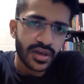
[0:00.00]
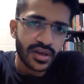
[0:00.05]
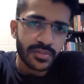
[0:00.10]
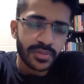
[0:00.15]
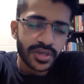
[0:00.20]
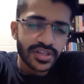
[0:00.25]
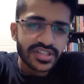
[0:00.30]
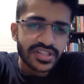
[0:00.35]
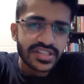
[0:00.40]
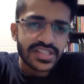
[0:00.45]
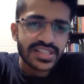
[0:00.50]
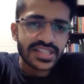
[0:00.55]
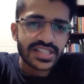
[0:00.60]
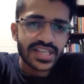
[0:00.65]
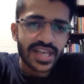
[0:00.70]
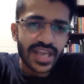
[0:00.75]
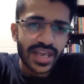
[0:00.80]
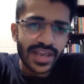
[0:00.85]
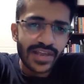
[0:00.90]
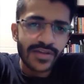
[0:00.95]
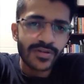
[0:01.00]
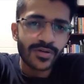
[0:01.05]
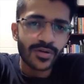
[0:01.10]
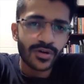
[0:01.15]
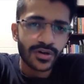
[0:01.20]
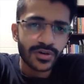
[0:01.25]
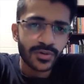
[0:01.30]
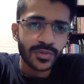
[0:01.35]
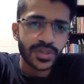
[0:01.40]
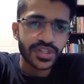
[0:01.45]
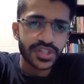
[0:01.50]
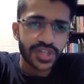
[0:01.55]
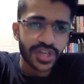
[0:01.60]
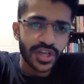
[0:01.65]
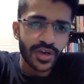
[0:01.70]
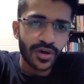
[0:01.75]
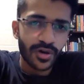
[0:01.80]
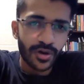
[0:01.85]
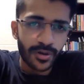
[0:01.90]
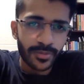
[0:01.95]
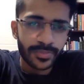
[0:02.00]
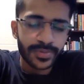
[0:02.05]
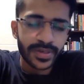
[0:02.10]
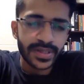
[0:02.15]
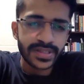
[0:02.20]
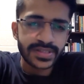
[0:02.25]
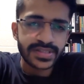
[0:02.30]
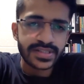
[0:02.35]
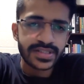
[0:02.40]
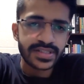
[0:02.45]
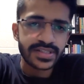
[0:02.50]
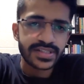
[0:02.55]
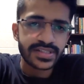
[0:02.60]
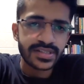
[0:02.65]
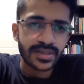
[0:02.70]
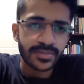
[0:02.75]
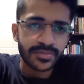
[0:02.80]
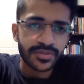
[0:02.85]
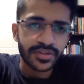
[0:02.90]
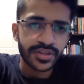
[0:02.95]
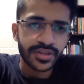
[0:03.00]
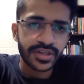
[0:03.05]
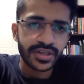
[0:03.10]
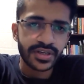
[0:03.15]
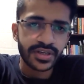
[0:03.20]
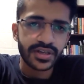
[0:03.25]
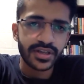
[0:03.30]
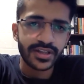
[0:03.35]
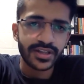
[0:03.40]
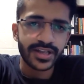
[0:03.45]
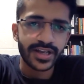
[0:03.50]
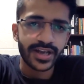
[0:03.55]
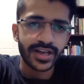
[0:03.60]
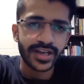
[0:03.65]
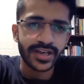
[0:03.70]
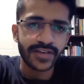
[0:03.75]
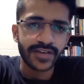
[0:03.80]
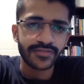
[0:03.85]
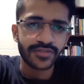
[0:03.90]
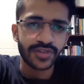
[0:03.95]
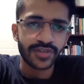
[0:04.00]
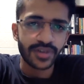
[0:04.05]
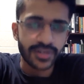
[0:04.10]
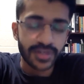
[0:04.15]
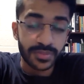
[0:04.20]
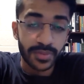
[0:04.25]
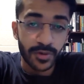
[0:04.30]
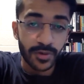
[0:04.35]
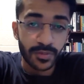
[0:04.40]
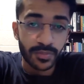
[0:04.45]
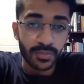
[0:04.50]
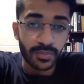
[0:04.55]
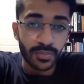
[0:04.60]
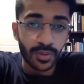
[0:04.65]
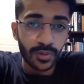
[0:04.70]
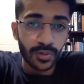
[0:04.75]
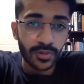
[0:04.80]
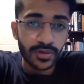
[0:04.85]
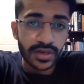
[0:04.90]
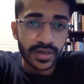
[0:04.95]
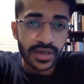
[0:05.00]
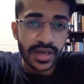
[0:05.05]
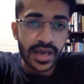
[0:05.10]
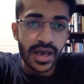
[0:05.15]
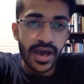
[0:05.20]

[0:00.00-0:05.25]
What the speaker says: Because the scale on which India operates is something that I have learned about more